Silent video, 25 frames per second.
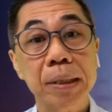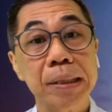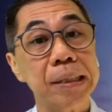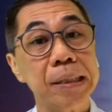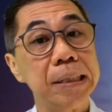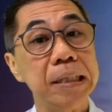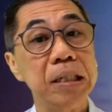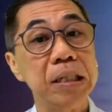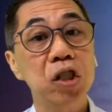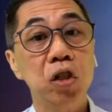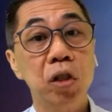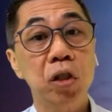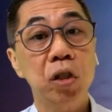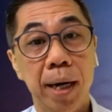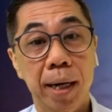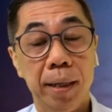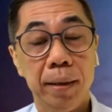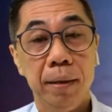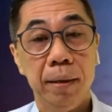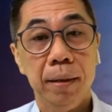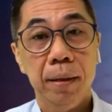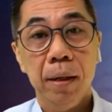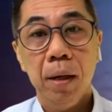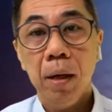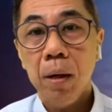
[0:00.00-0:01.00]
me this chart,
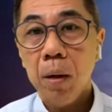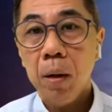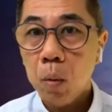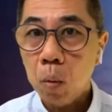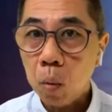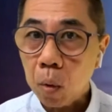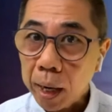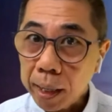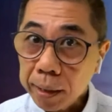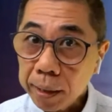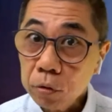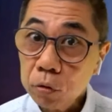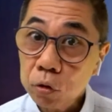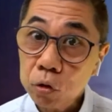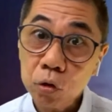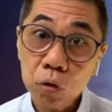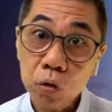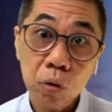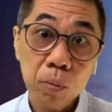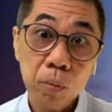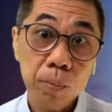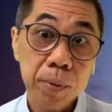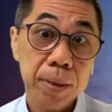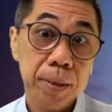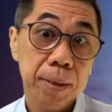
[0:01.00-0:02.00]
why you
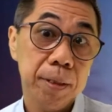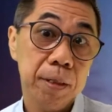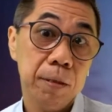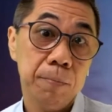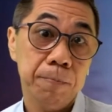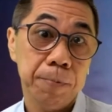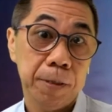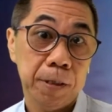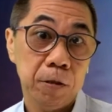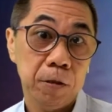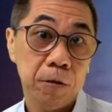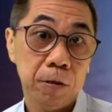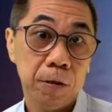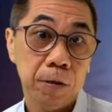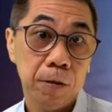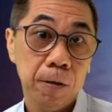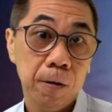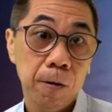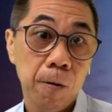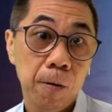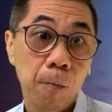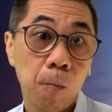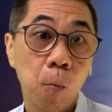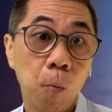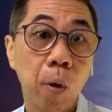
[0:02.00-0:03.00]
show me this picture,
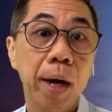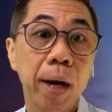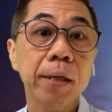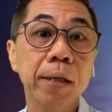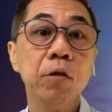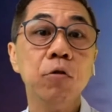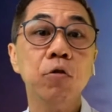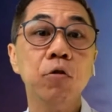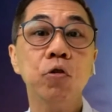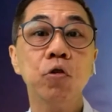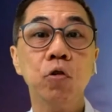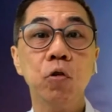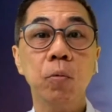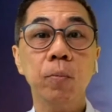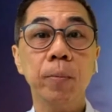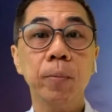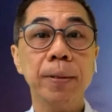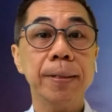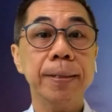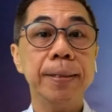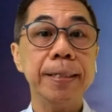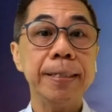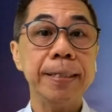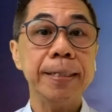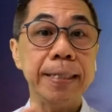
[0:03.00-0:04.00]
why you show me
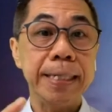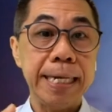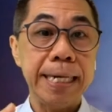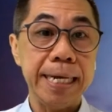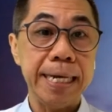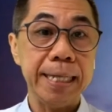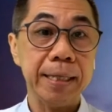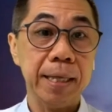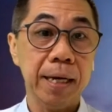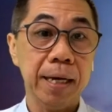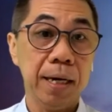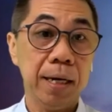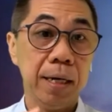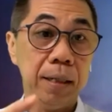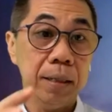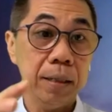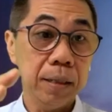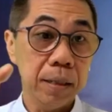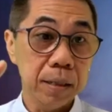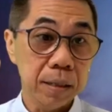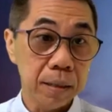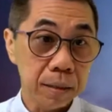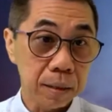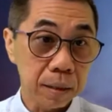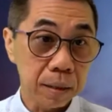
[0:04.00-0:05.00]
this data
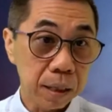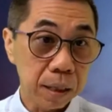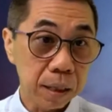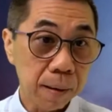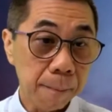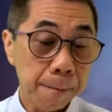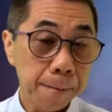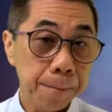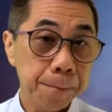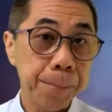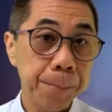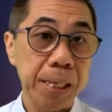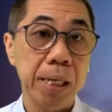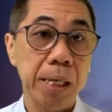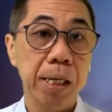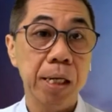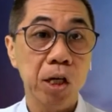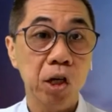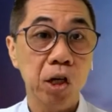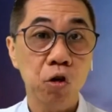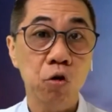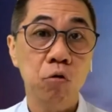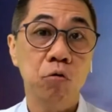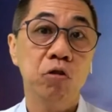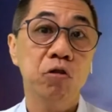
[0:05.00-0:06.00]
in a big,
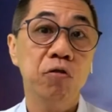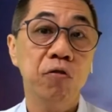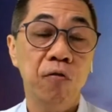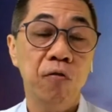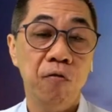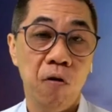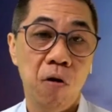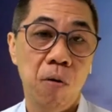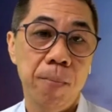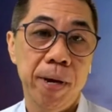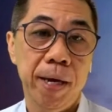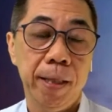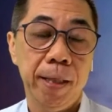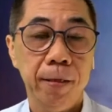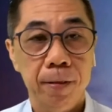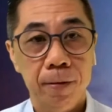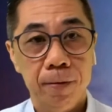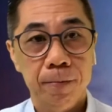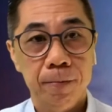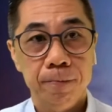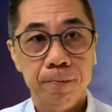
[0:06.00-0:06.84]
huge format,